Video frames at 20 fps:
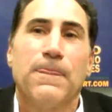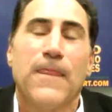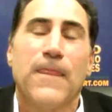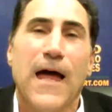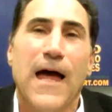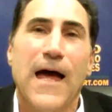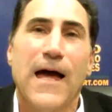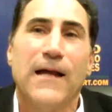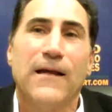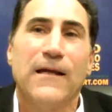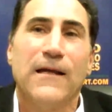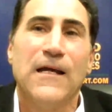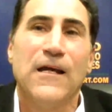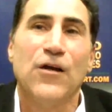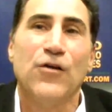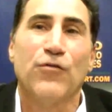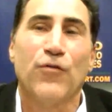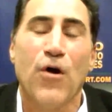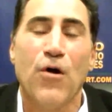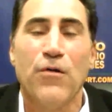that he
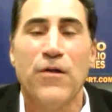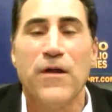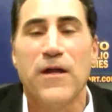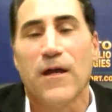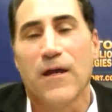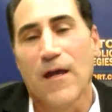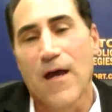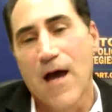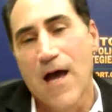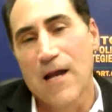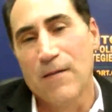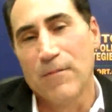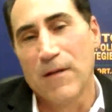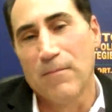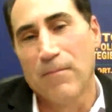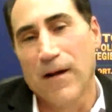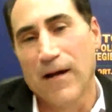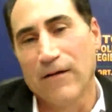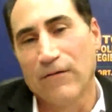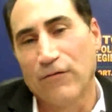can grow the
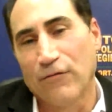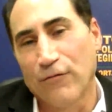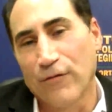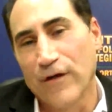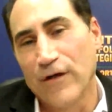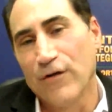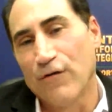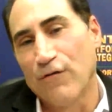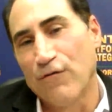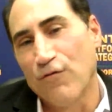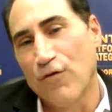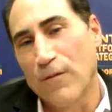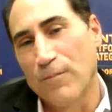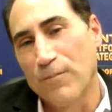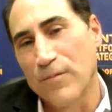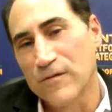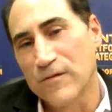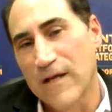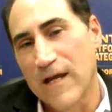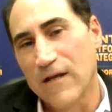economy by 3 or
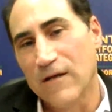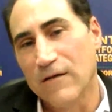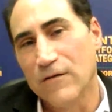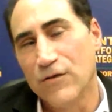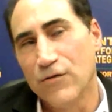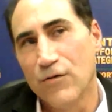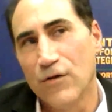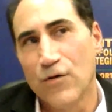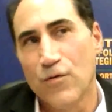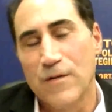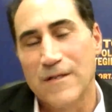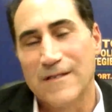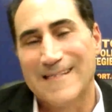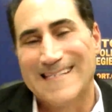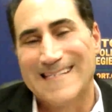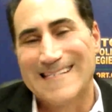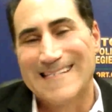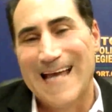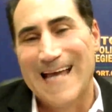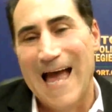4% due to
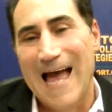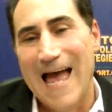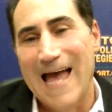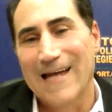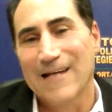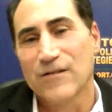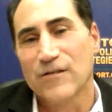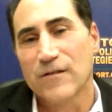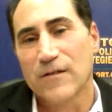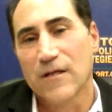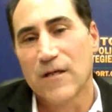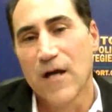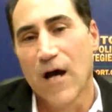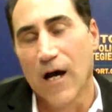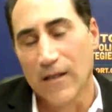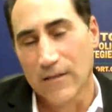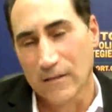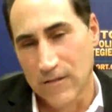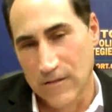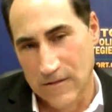his tax
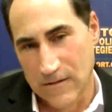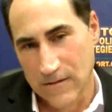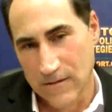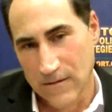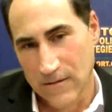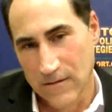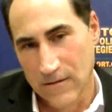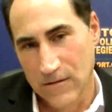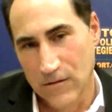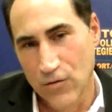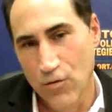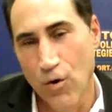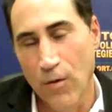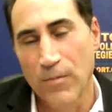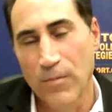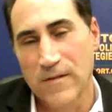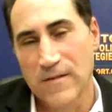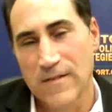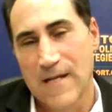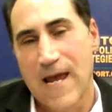cuts, his
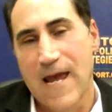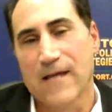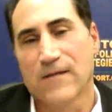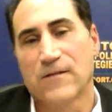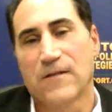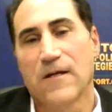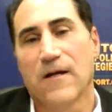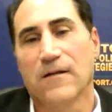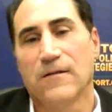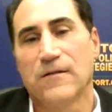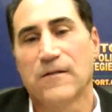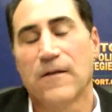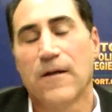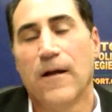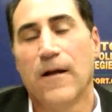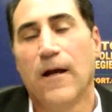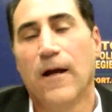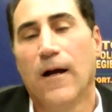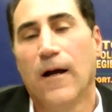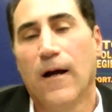corporate tax cuts.
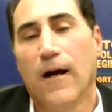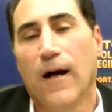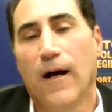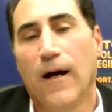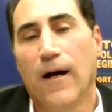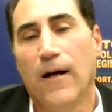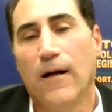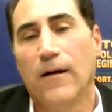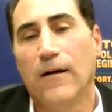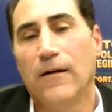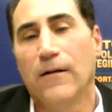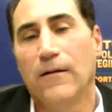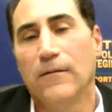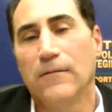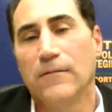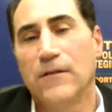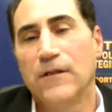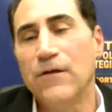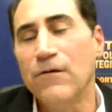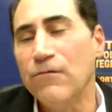
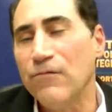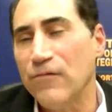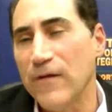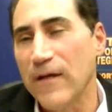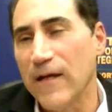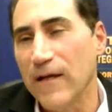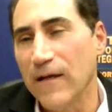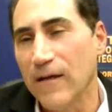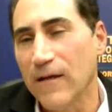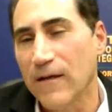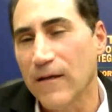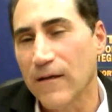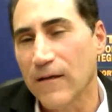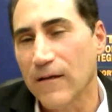Do you think